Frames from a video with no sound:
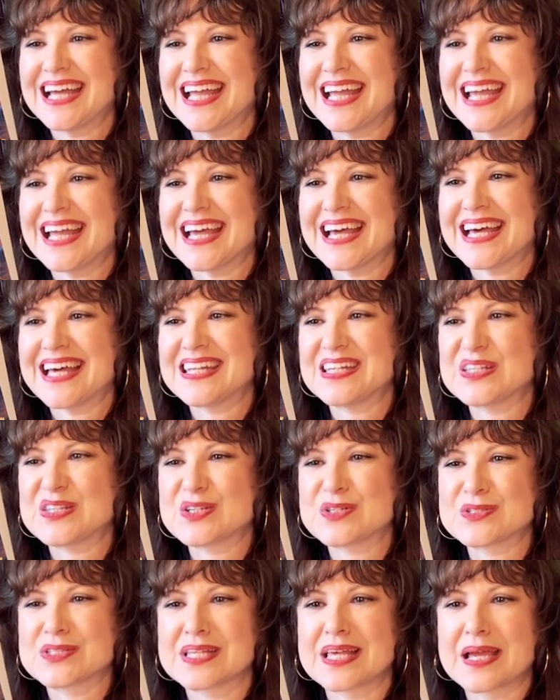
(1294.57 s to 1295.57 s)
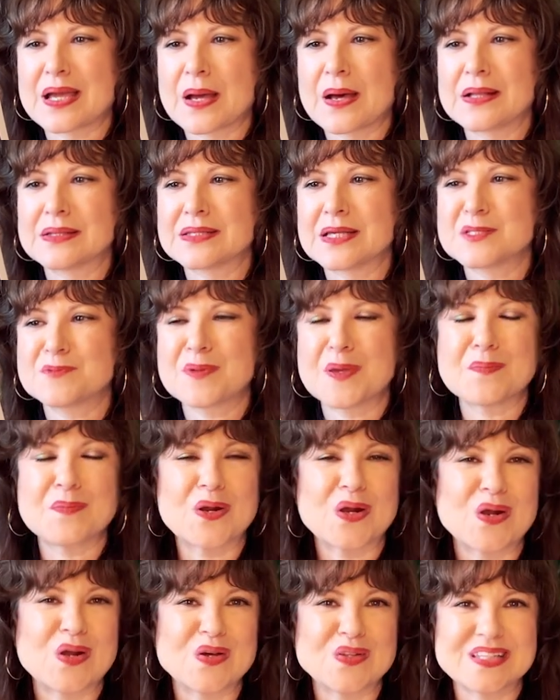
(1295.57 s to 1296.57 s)
And there's like a lesbian
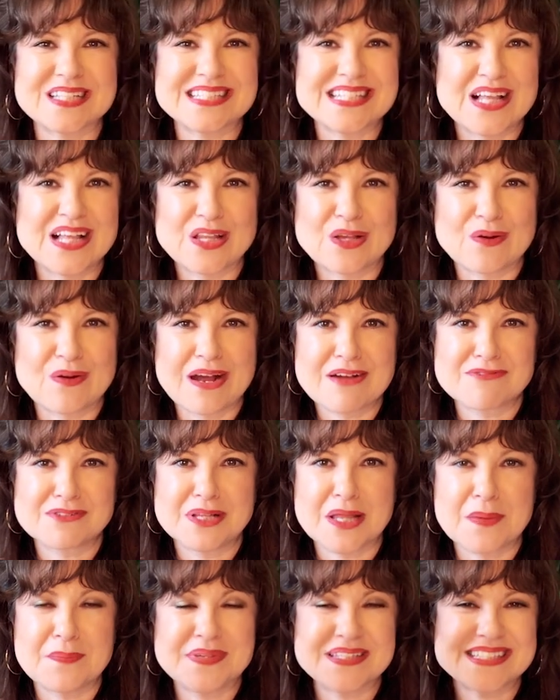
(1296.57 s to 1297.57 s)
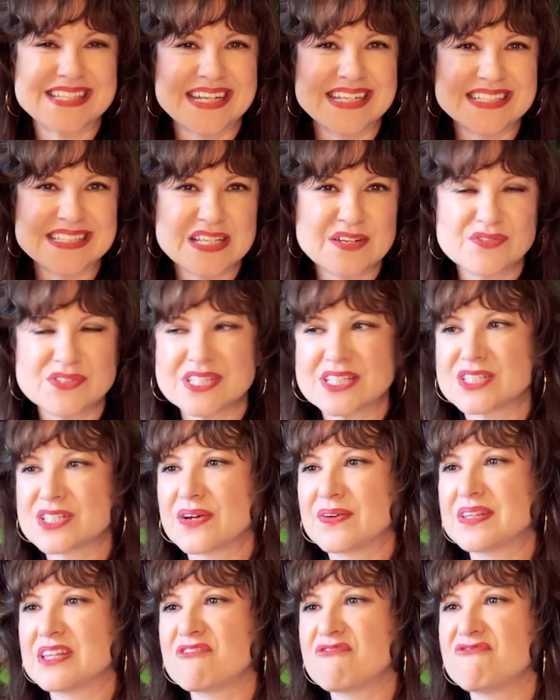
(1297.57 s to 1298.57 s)
bar called the Telegraph Club. It's set in San
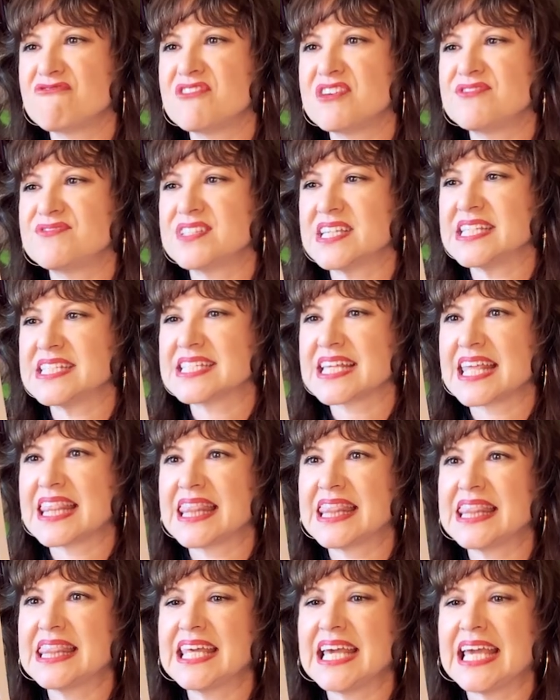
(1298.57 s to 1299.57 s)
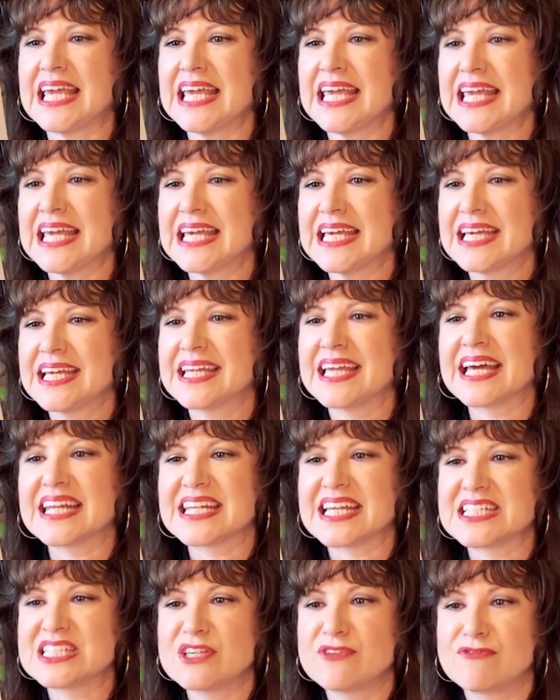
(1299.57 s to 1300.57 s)
Francisco in the 50s, I think. Yeah,
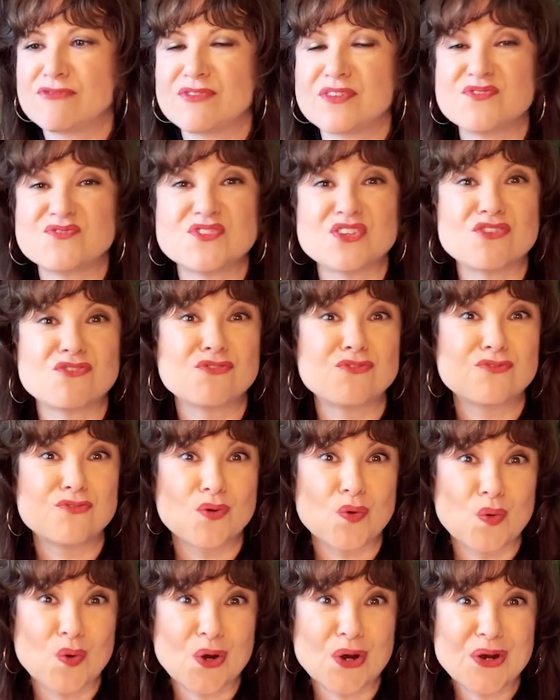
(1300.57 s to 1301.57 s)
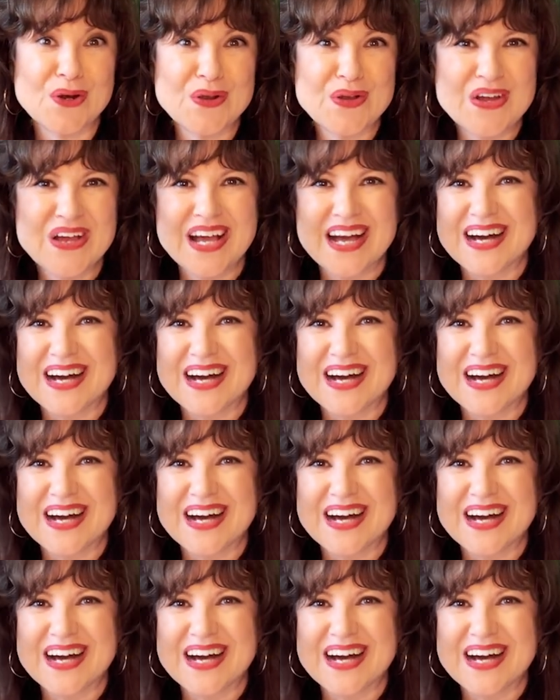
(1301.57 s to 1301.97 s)
1954.